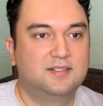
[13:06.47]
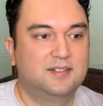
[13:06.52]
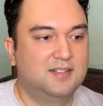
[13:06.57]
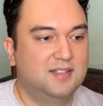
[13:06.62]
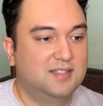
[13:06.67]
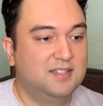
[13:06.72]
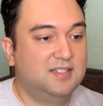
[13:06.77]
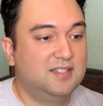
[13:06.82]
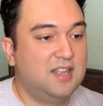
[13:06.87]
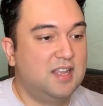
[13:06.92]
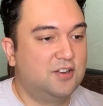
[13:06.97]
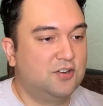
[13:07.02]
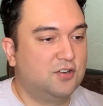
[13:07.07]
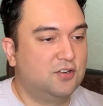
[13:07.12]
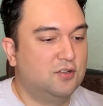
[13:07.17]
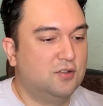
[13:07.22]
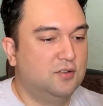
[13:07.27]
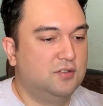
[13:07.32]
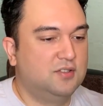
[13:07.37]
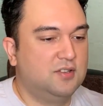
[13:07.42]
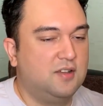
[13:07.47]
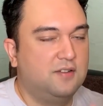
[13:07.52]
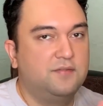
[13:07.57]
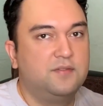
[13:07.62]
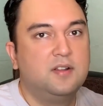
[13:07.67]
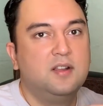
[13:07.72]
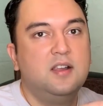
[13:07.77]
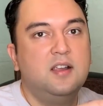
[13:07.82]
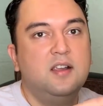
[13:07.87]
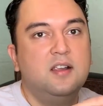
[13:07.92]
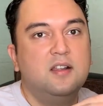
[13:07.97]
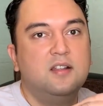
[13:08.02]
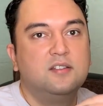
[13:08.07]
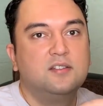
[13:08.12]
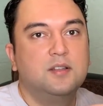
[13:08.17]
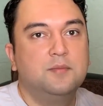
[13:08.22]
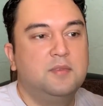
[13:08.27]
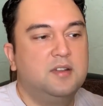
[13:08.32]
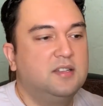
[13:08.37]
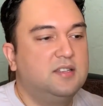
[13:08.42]
Let's take her clothes off.
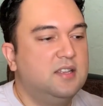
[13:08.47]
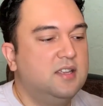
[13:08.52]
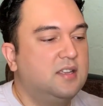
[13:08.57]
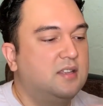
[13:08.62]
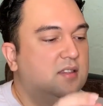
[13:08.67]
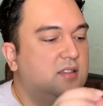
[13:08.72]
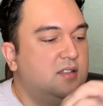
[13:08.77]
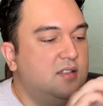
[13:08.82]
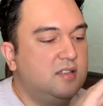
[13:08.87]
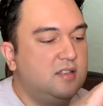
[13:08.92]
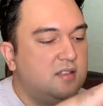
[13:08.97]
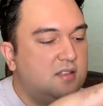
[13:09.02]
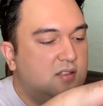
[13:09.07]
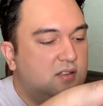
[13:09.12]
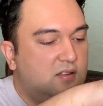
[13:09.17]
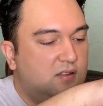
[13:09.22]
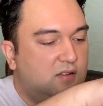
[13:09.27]
So I'm gonna take the